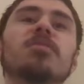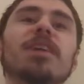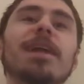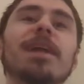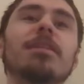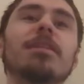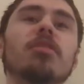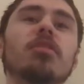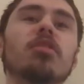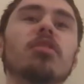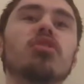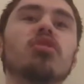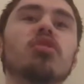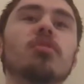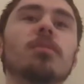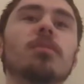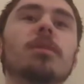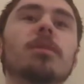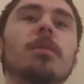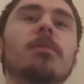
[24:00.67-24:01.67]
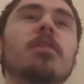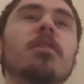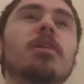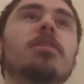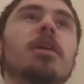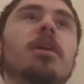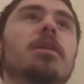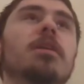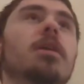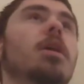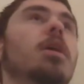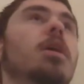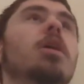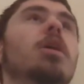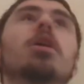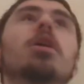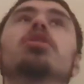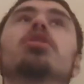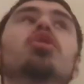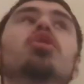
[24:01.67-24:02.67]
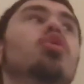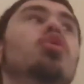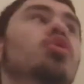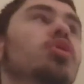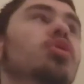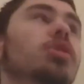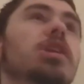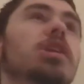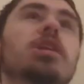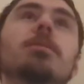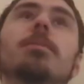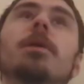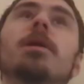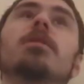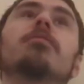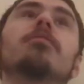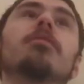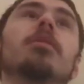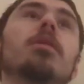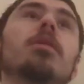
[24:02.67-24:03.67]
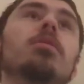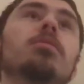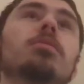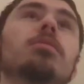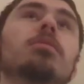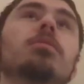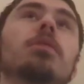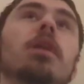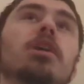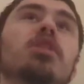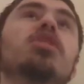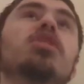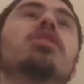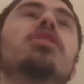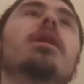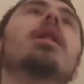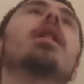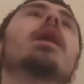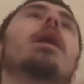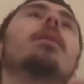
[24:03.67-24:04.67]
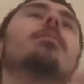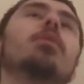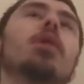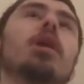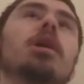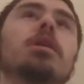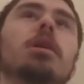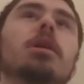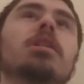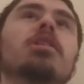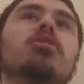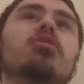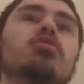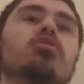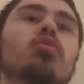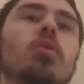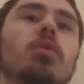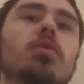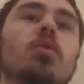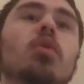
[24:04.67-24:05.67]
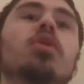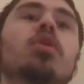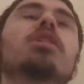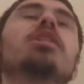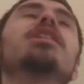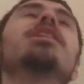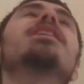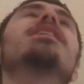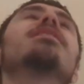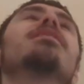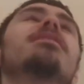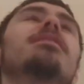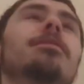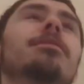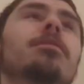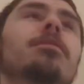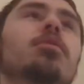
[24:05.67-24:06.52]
This is stupid. Because my friend said, dude, you need a better phone. Like, you need to like upgrade at least your storage, or you at least need to